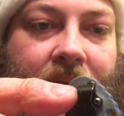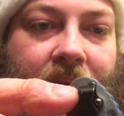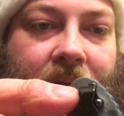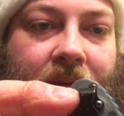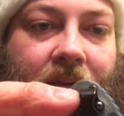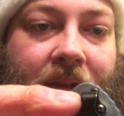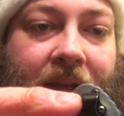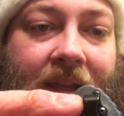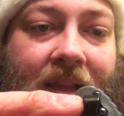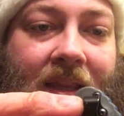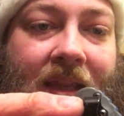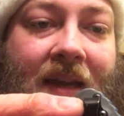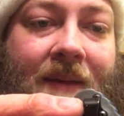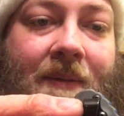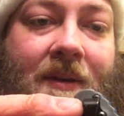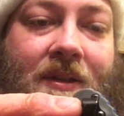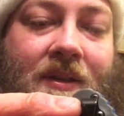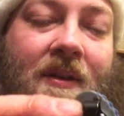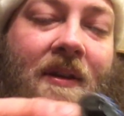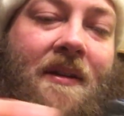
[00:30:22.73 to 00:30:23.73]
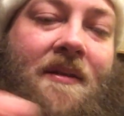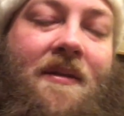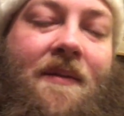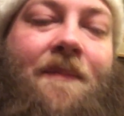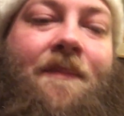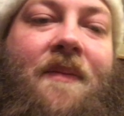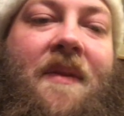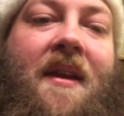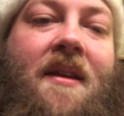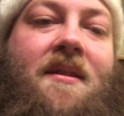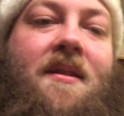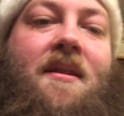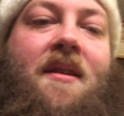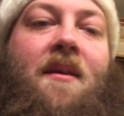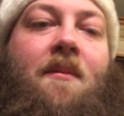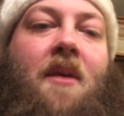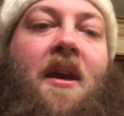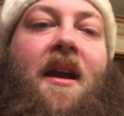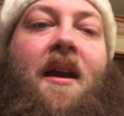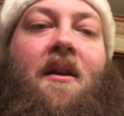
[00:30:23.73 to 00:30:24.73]
you only get that much. So it's
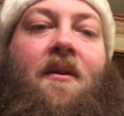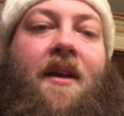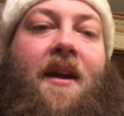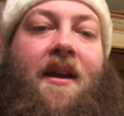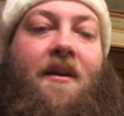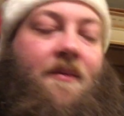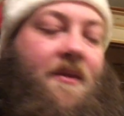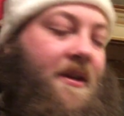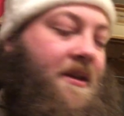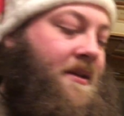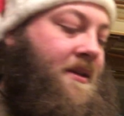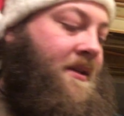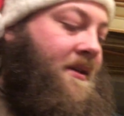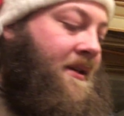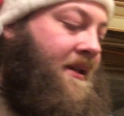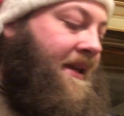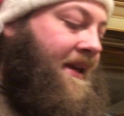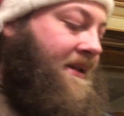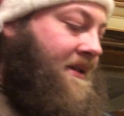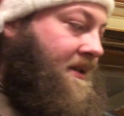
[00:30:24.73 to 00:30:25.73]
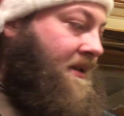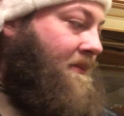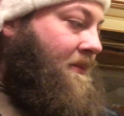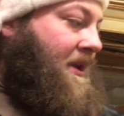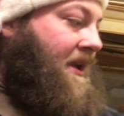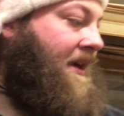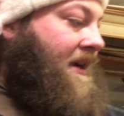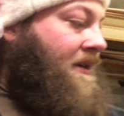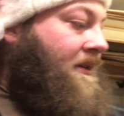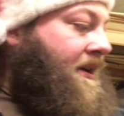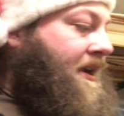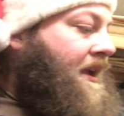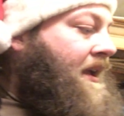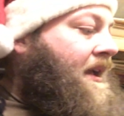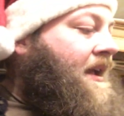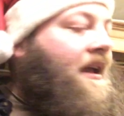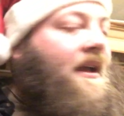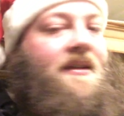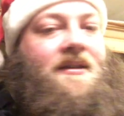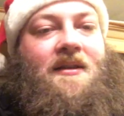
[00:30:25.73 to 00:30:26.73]
deep carry. I would consider that deep carry.
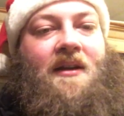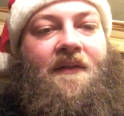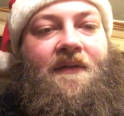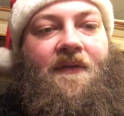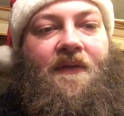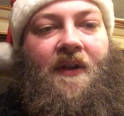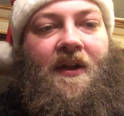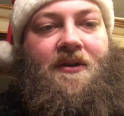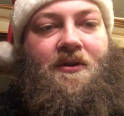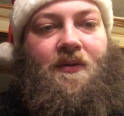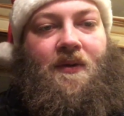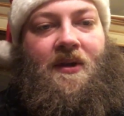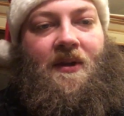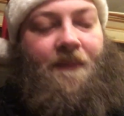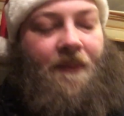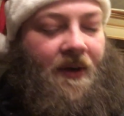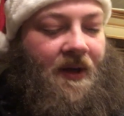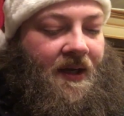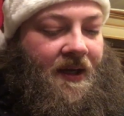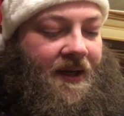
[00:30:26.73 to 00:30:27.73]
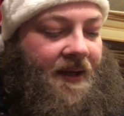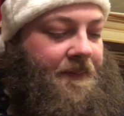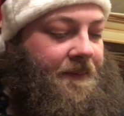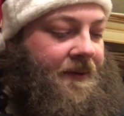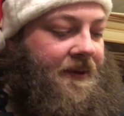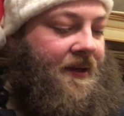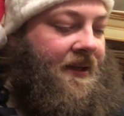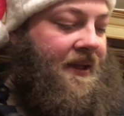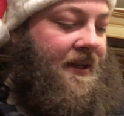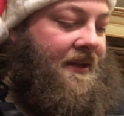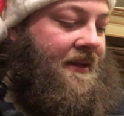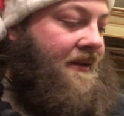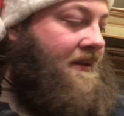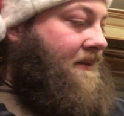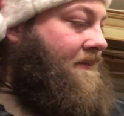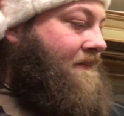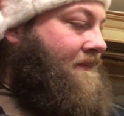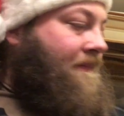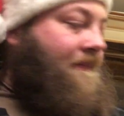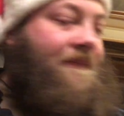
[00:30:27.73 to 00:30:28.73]
It's not flush with the pocket, but you
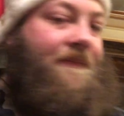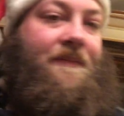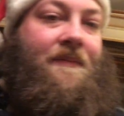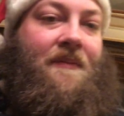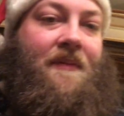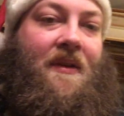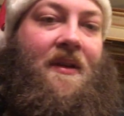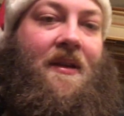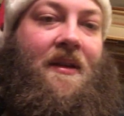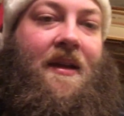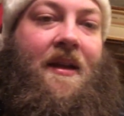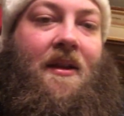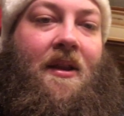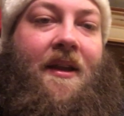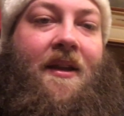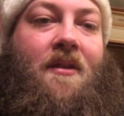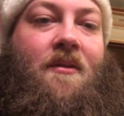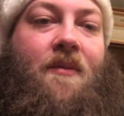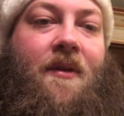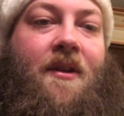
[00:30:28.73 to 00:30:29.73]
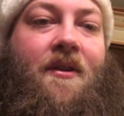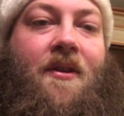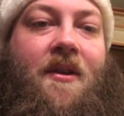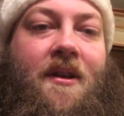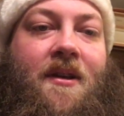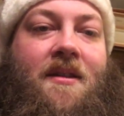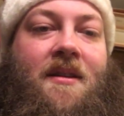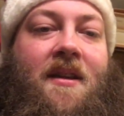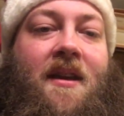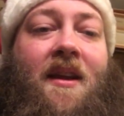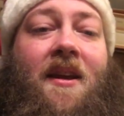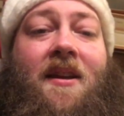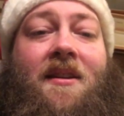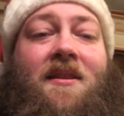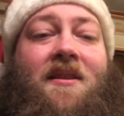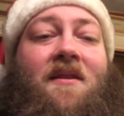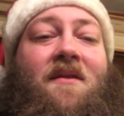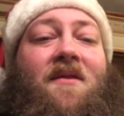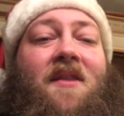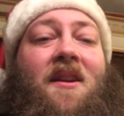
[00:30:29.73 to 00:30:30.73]
get like
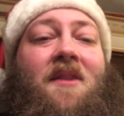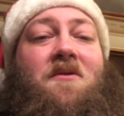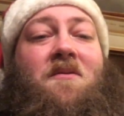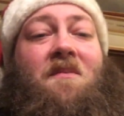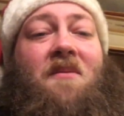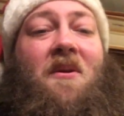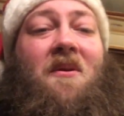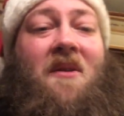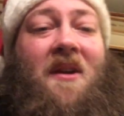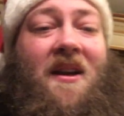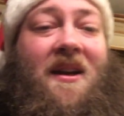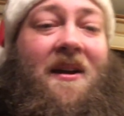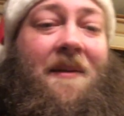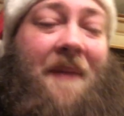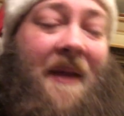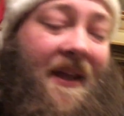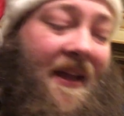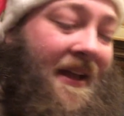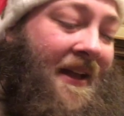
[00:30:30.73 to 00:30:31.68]
3/32 of an inch poking up.